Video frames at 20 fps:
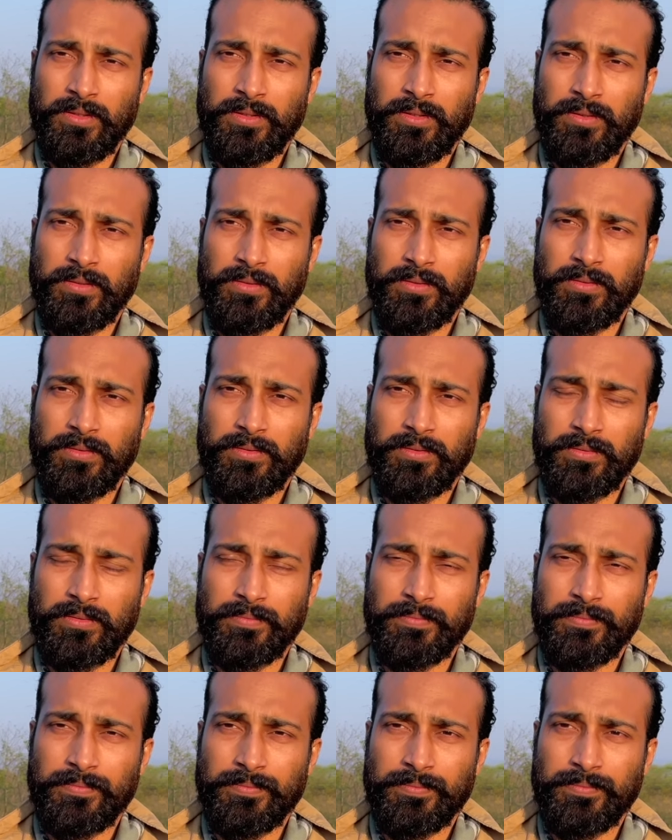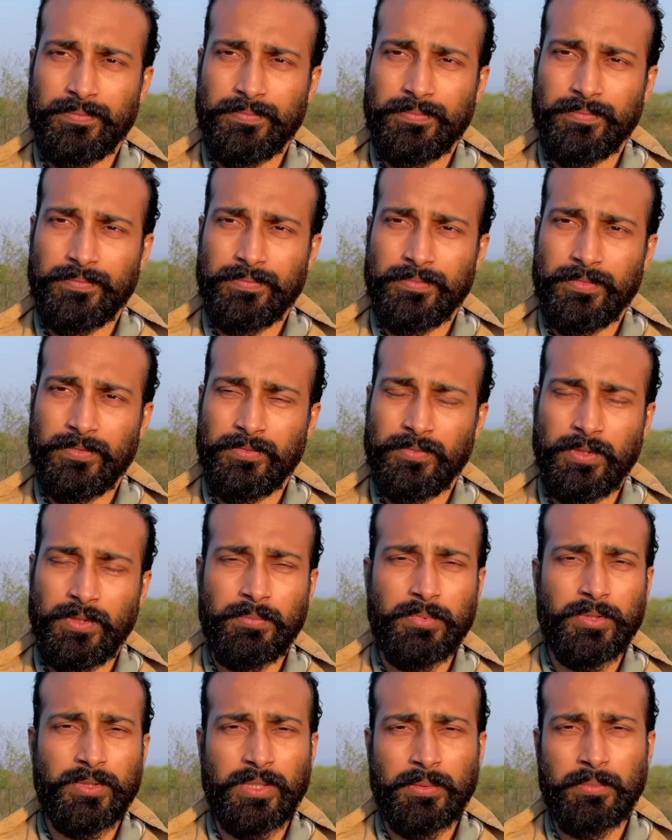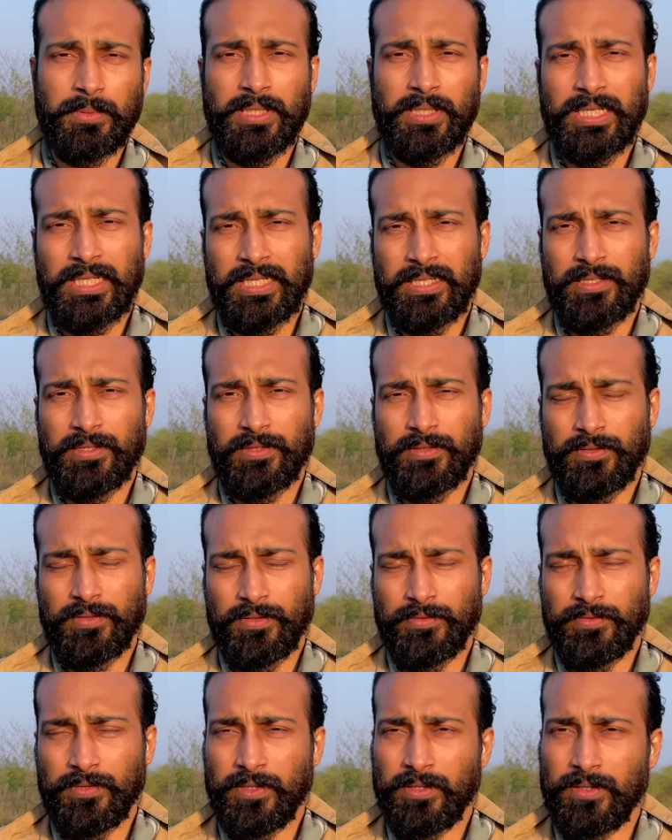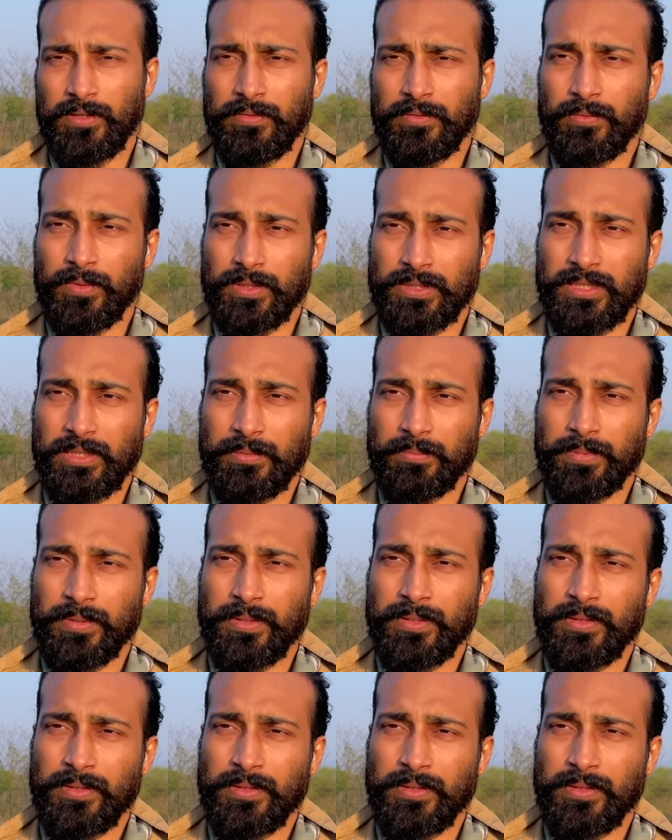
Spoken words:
or we'll put up a link of our WhatsApp